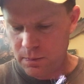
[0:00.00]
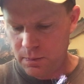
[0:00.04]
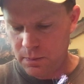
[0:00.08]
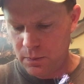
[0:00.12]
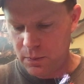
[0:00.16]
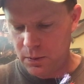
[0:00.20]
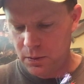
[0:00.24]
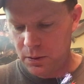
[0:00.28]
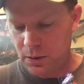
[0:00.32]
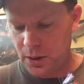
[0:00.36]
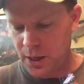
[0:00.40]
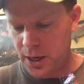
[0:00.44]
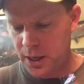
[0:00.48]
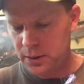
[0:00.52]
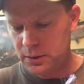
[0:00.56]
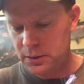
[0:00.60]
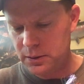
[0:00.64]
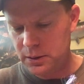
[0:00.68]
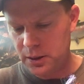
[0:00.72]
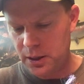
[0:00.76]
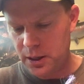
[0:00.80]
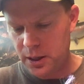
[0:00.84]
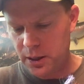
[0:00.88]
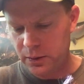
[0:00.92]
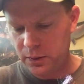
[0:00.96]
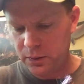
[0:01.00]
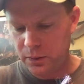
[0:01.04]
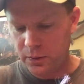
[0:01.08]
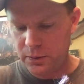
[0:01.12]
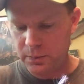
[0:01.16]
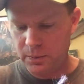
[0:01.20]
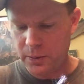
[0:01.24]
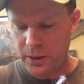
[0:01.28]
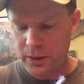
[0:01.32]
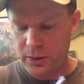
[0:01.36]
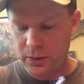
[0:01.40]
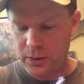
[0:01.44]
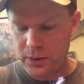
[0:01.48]
Put that together
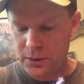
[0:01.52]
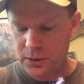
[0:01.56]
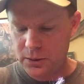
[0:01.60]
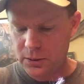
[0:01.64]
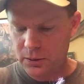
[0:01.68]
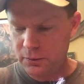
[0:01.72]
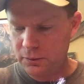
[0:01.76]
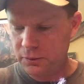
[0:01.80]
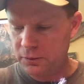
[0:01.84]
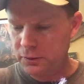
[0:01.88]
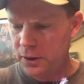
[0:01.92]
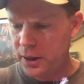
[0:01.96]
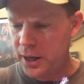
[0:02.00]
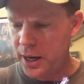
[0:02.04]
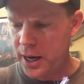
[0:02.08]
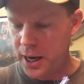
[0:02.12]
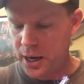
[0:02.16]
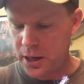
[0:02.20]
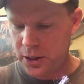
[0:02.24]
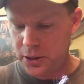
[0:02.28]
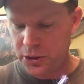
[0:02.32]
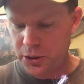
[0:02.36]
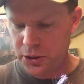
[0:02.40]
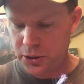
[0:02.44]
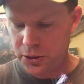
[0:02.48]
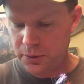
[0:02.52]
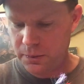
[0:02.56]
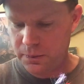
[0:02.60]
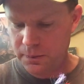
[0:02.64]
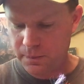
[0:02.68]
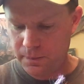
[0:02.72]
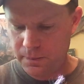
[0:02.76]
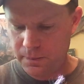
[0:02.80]
with my crystal flash.